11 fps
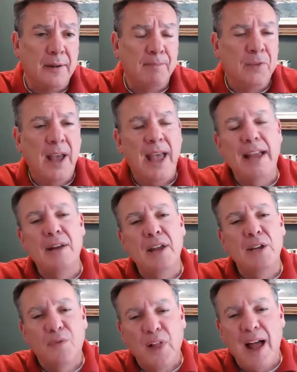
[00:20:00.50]
Okay, and then
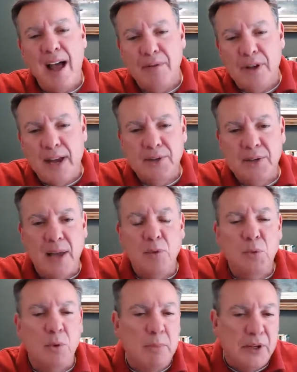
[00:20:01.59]
you fly out the next day,
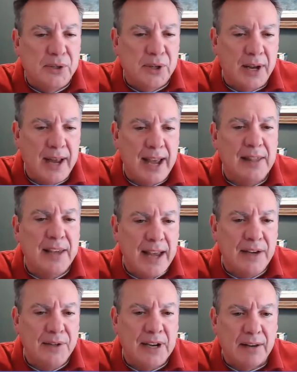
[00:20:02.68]
which would be Sunday the
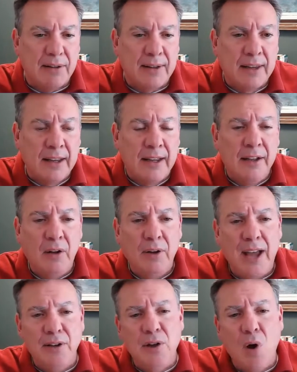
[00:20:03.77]
18th.
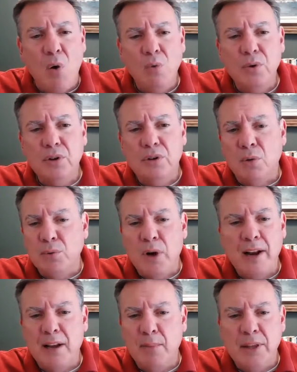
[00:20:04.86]
Okay, don't try
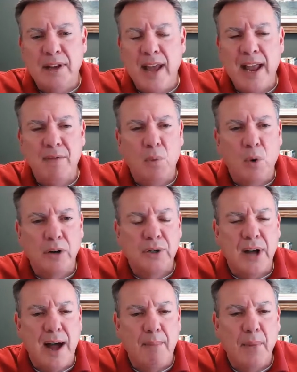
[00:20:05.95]
to come in the day of the
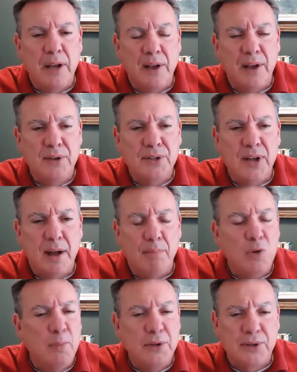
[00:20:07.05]
workshop, because
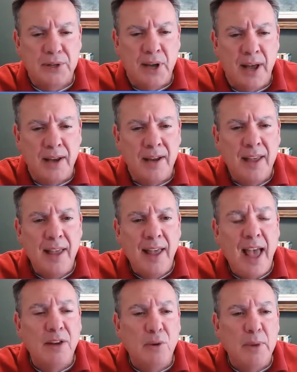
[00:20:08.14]
you'll miss a ton
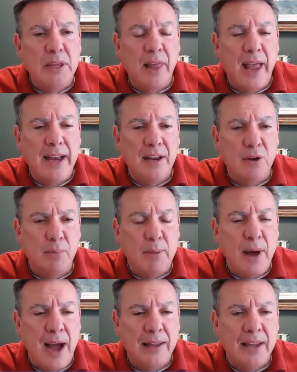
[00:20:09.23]
and you'll be late and you'll be
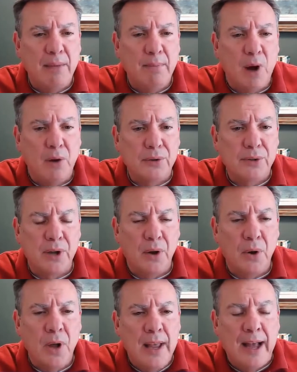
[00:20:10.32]
behind the 8 ball.
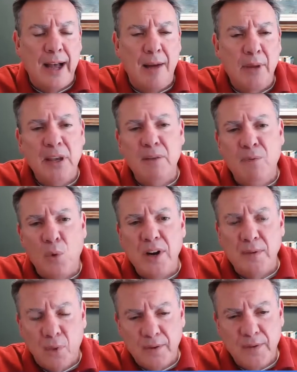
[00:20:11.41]
So again, 40
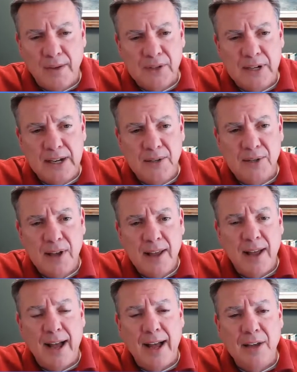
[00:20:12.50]
to 45 seats.
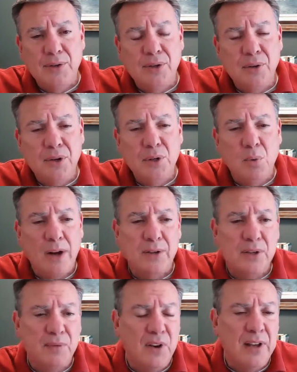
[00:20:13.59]
As soon as you watch
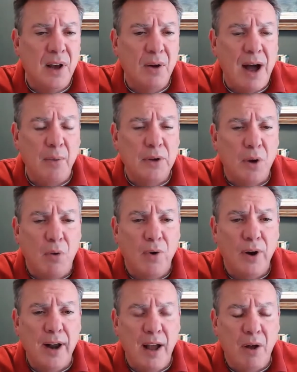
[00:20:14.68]
this video, I would go
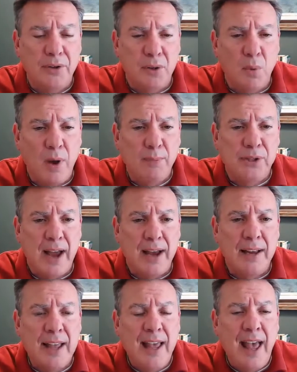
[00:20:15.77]
over onto the
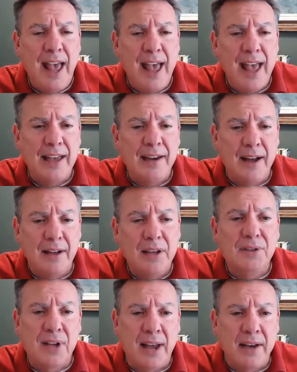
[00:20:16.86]
website and
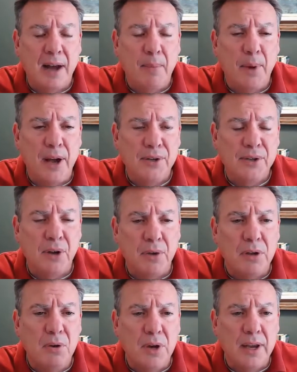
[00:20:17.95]
get signed up so that
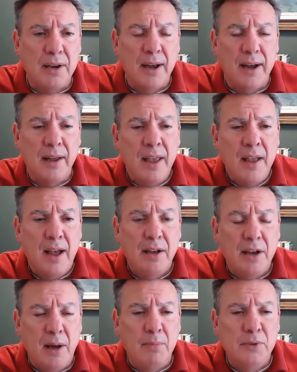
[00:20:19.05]
you can
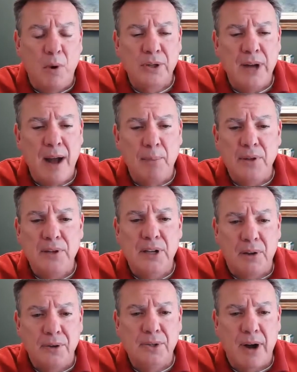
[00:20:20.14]
come workshop with this
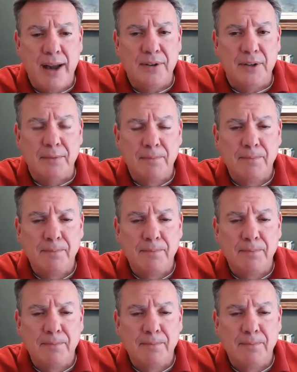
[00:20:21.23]
killer strategy.